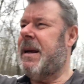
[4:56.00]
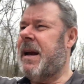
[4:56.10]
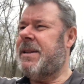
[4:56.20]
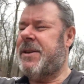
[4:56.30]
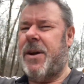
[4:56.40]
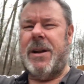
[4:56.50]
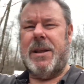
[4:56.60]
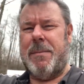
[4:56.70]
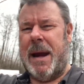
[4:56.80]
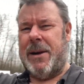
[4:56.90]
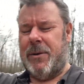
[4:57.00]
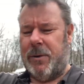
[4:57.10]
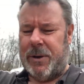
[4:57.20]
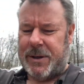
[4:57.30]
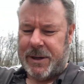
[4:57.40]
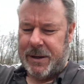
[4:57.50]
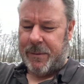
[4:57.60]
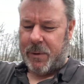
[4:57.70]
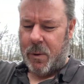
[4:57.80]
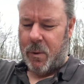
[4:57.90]
it's not in the manuals,
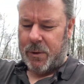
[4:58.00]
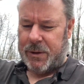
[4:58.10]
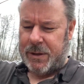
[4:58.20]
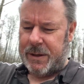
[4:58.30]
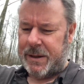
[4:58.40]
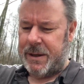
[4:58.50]
of course.